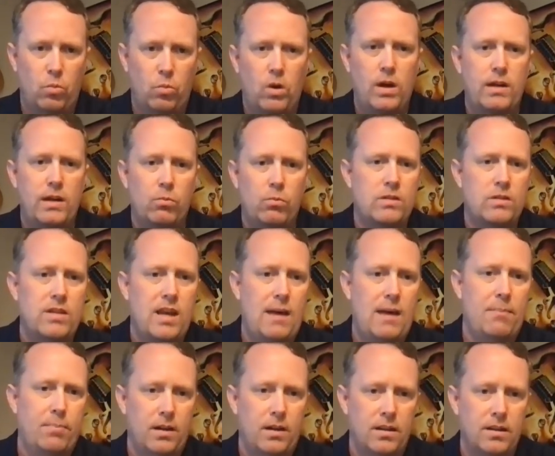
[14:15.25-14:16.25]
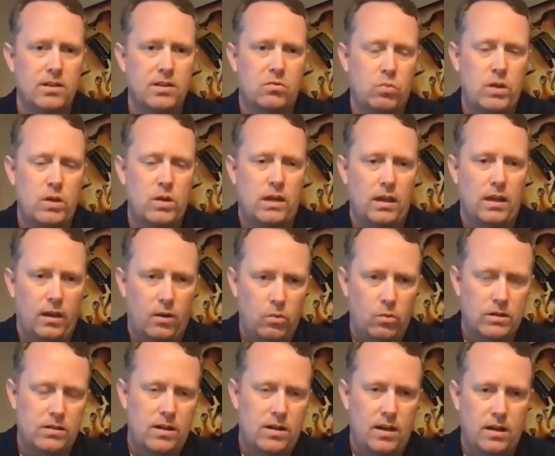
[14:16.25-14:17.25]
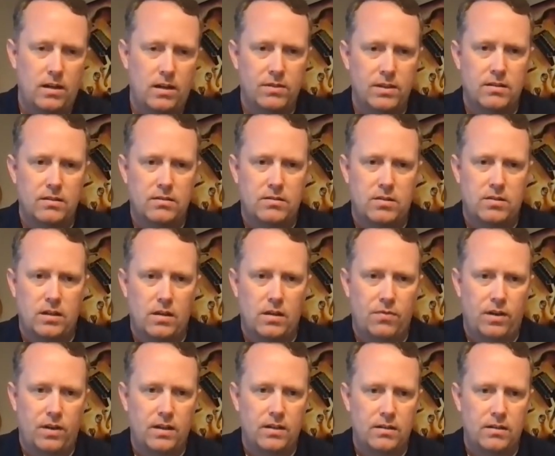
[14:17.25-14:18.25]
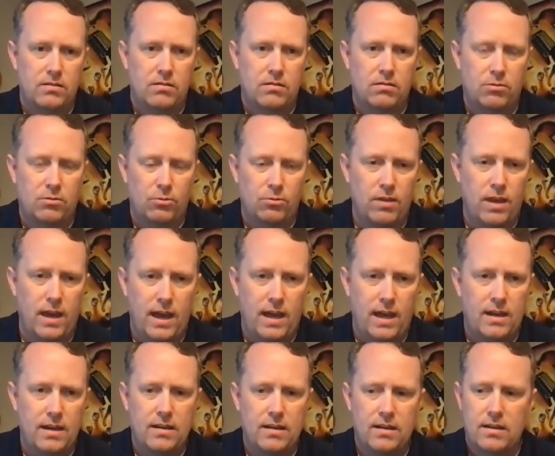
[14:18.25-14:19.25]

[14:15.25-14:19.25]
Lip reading: What's happened this week? Like, what's kind of the significance through that?